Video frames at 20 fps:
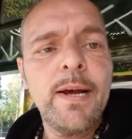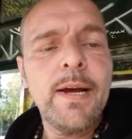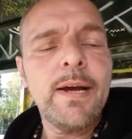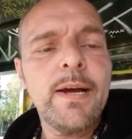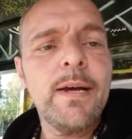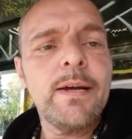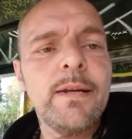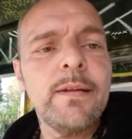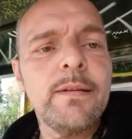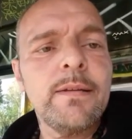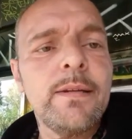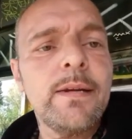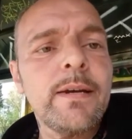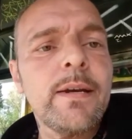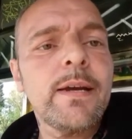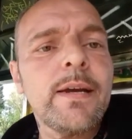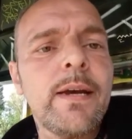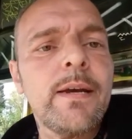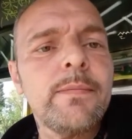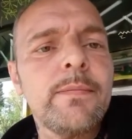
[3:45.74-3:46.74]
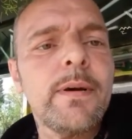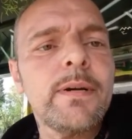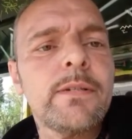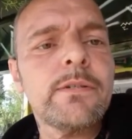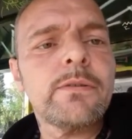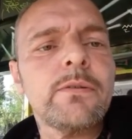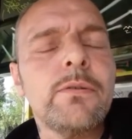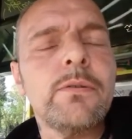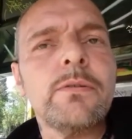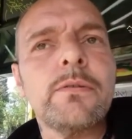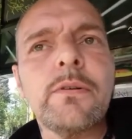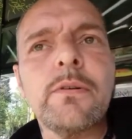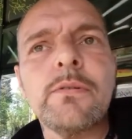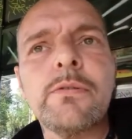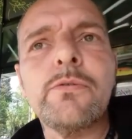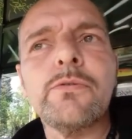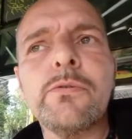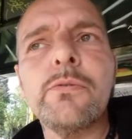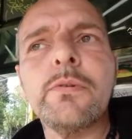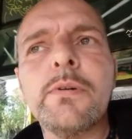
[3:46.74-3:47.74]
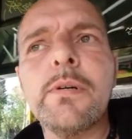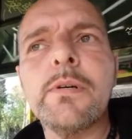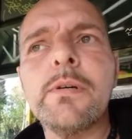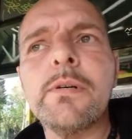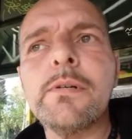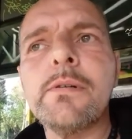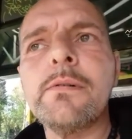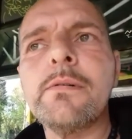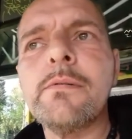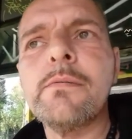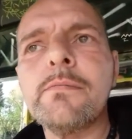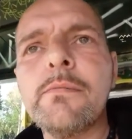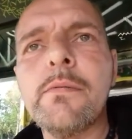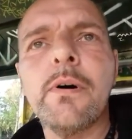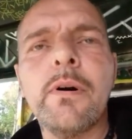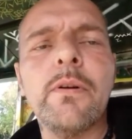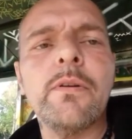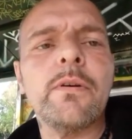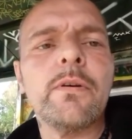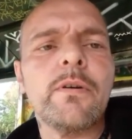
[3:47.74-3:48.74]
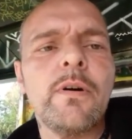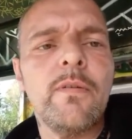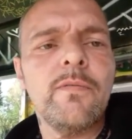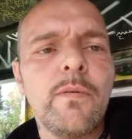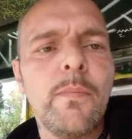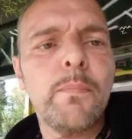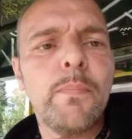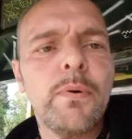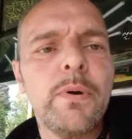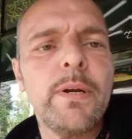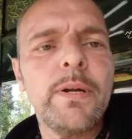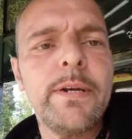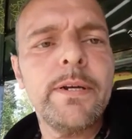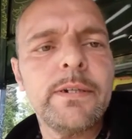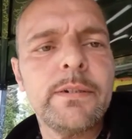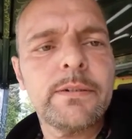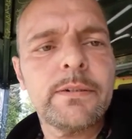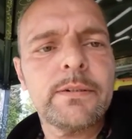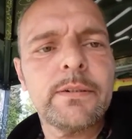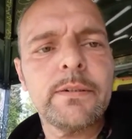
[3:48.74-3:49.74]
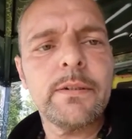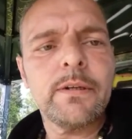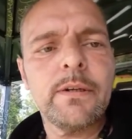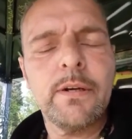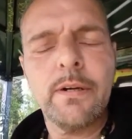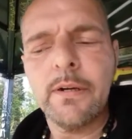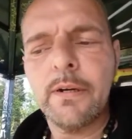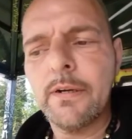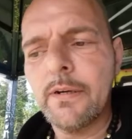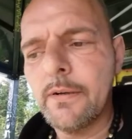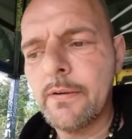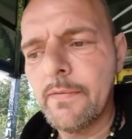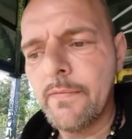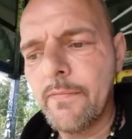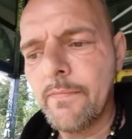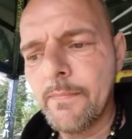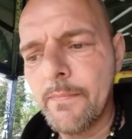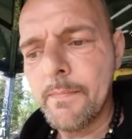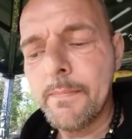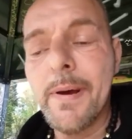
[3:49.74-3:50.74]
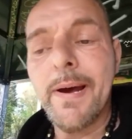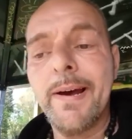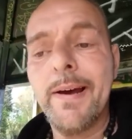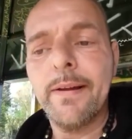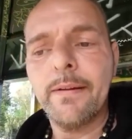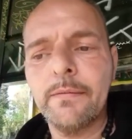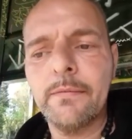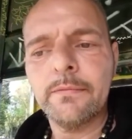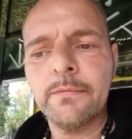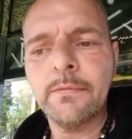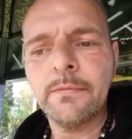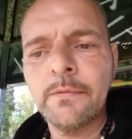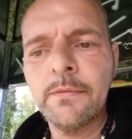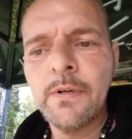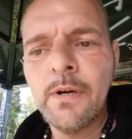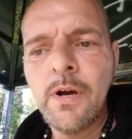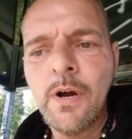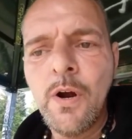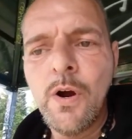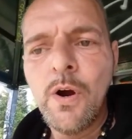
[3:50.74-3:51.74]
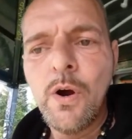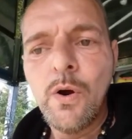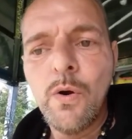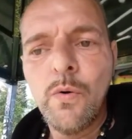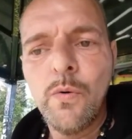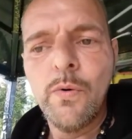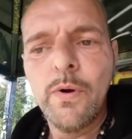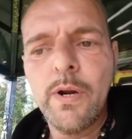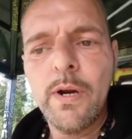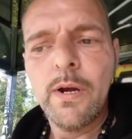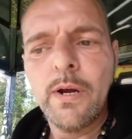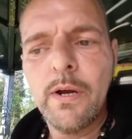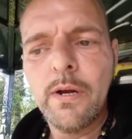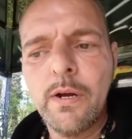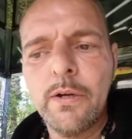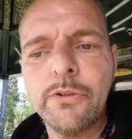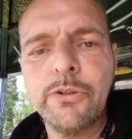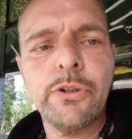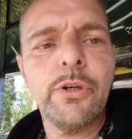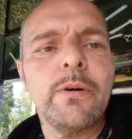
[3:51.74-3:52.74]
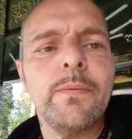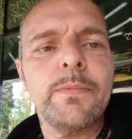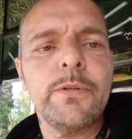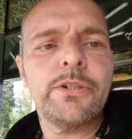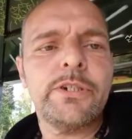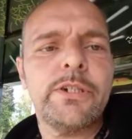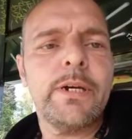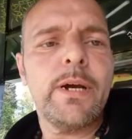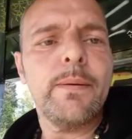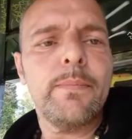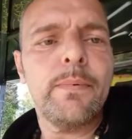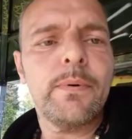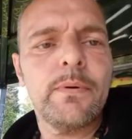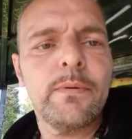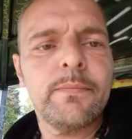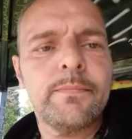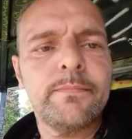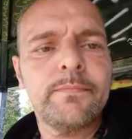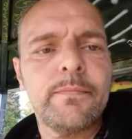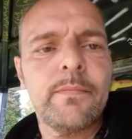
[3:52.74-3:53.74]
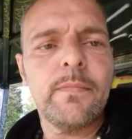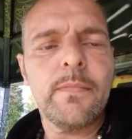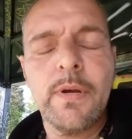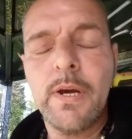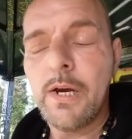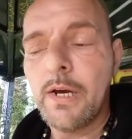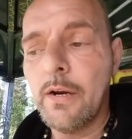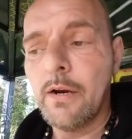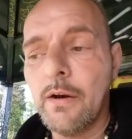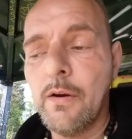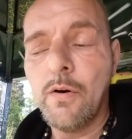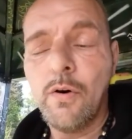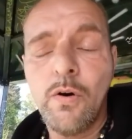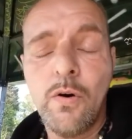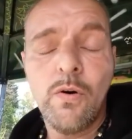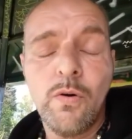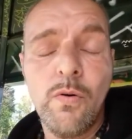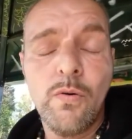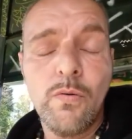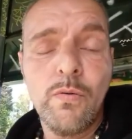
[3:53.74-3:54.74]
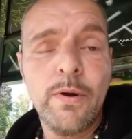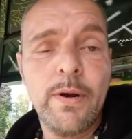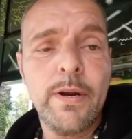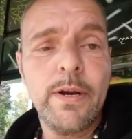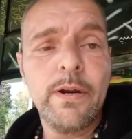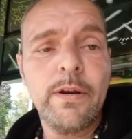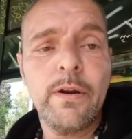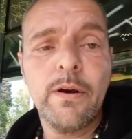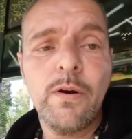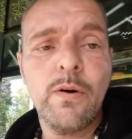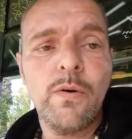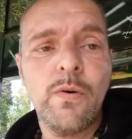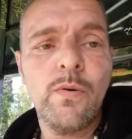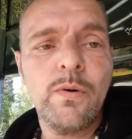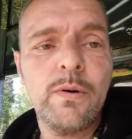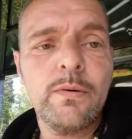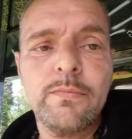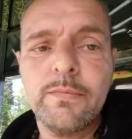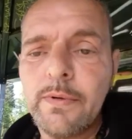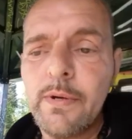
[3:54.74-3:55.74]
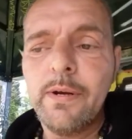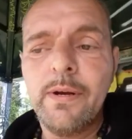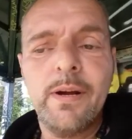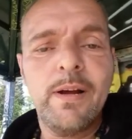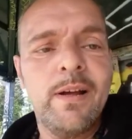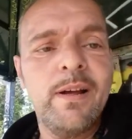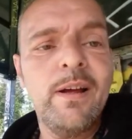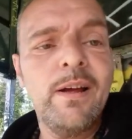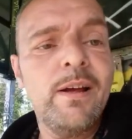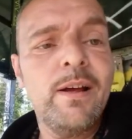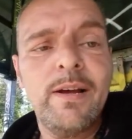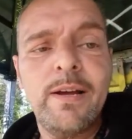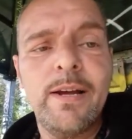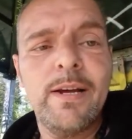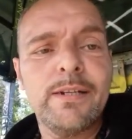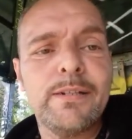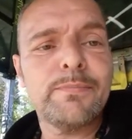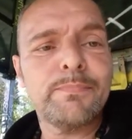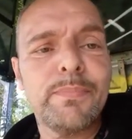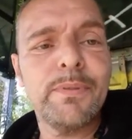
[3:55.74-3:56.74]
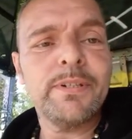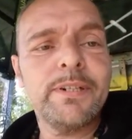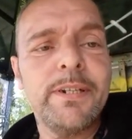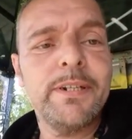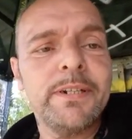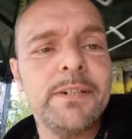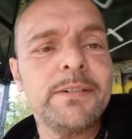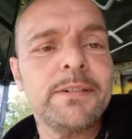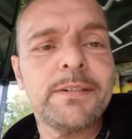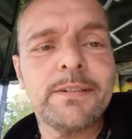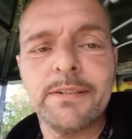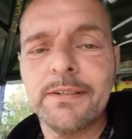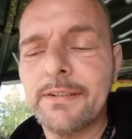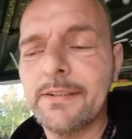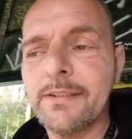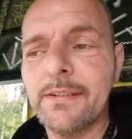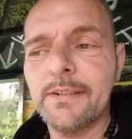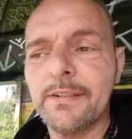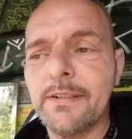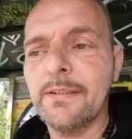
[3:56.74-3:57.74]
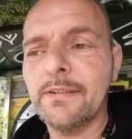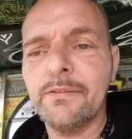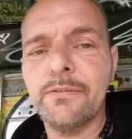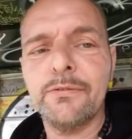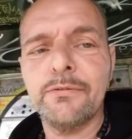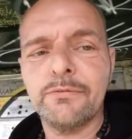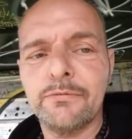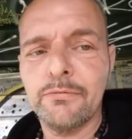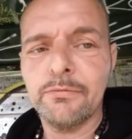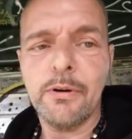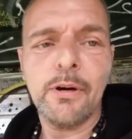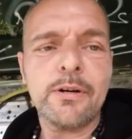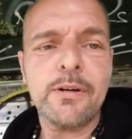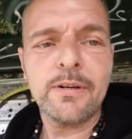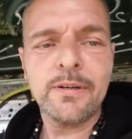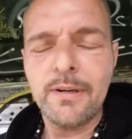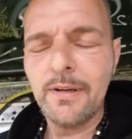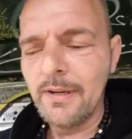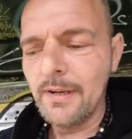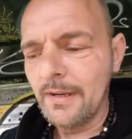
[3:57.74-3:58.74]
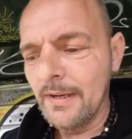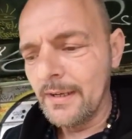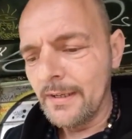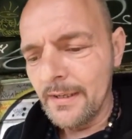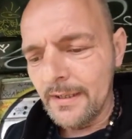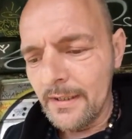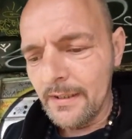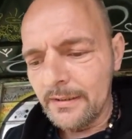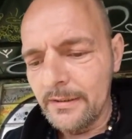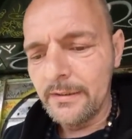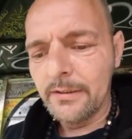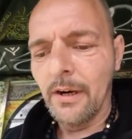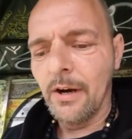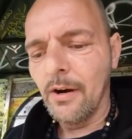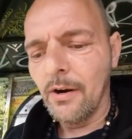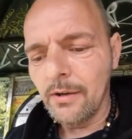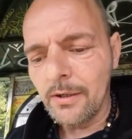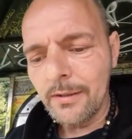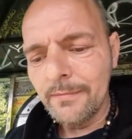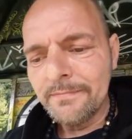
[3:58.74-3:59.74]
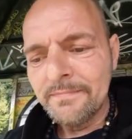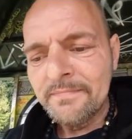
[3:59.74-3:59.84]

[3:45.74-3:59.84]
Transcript: And they came, I saw it to an undercover police man with a German Shepherd, and I already know it's police, it's a drug dog.